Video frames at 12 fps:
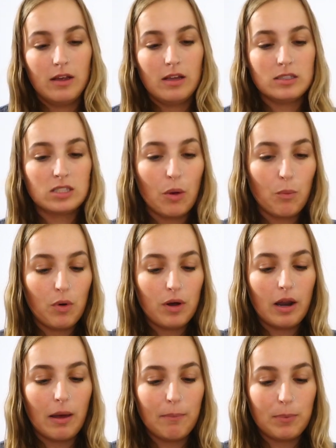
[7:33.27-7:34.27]

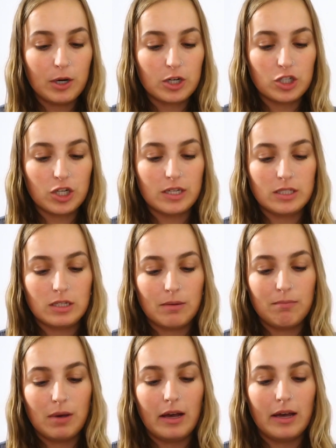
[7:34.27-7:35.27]
Someone purchased
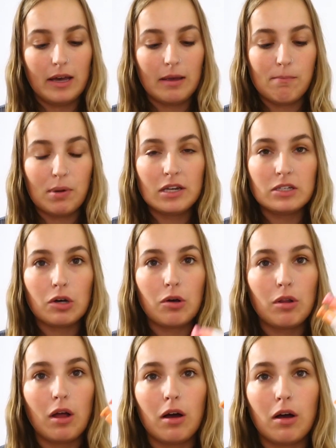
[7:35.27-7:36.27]
my
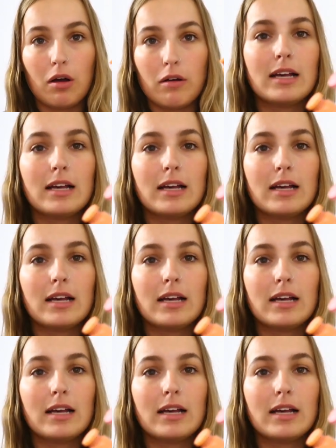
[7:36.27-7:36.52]
bundle of